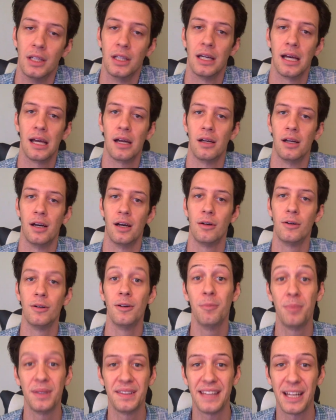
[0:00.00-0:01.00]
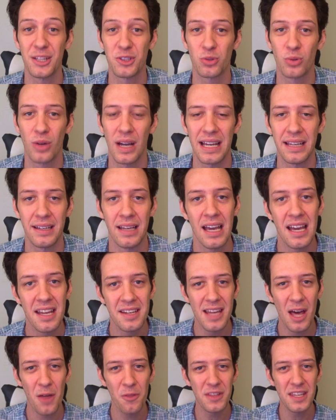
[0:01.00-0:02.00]
I don't know, but that's right.
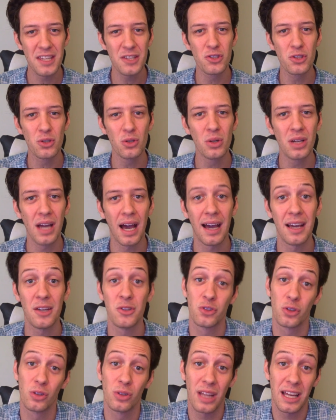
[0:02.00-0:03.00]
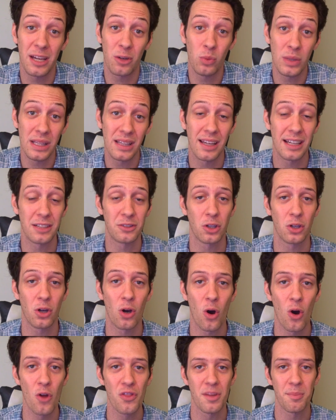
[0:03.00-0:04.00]
Now, these little guys are we like to
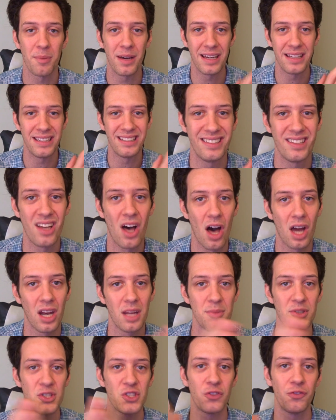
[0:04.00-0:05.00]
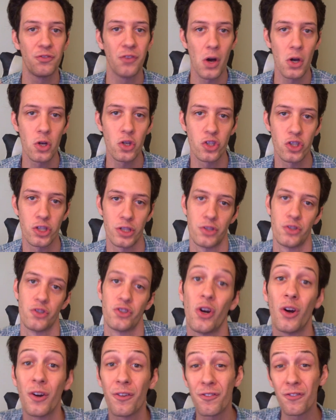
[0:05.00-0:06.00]
call them anonymous functions,
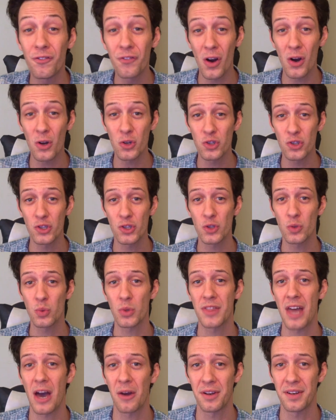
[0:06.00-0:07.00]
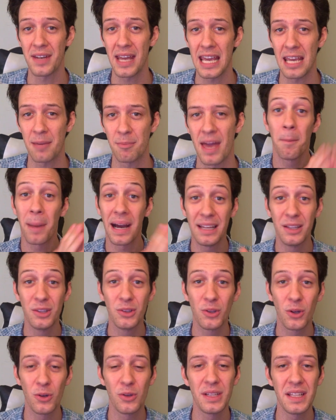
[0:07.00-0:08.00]
are functions without a name. By
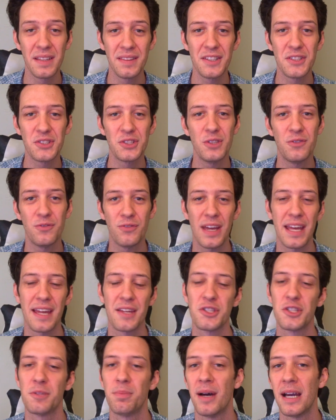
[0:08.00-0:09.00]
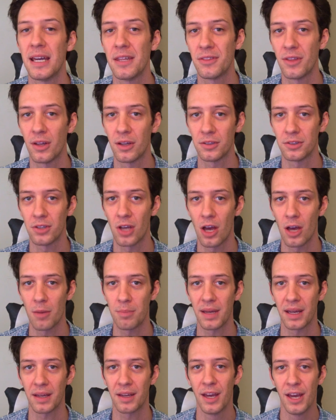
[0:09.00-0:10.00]
learning this advanced Python
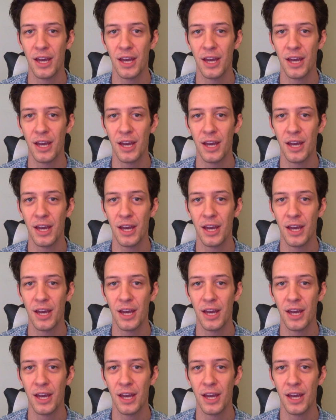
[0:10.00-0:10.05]
topic,